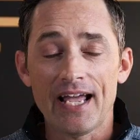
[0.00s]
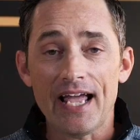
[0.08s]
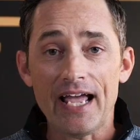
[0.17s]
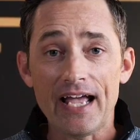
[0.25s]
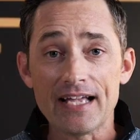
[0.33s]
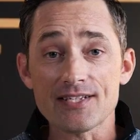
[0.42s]

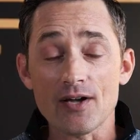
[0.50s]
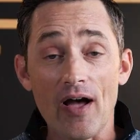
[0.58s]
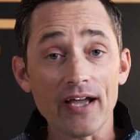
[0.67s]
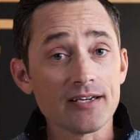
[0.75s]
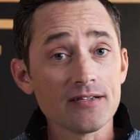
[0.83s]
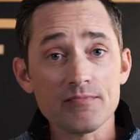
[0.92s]
And so
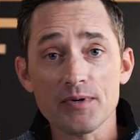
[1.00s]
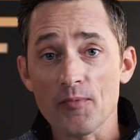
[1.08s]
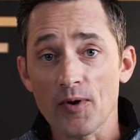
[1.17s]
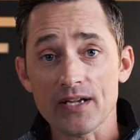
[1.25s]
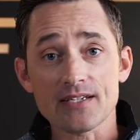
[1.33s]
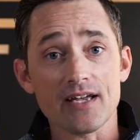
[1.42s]
I couldn't be
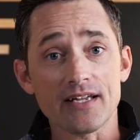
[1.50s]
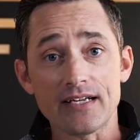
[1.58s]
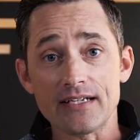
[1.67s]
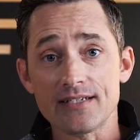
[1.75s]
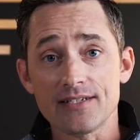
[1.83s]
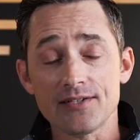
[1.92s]
more
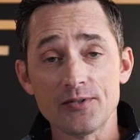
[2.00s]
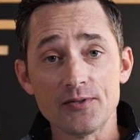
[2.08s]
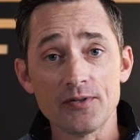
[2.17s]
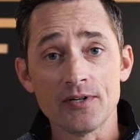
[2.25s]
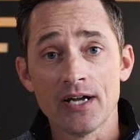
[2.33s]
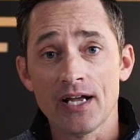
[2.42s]
excited
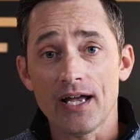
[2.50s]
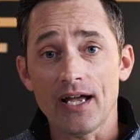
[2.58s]
to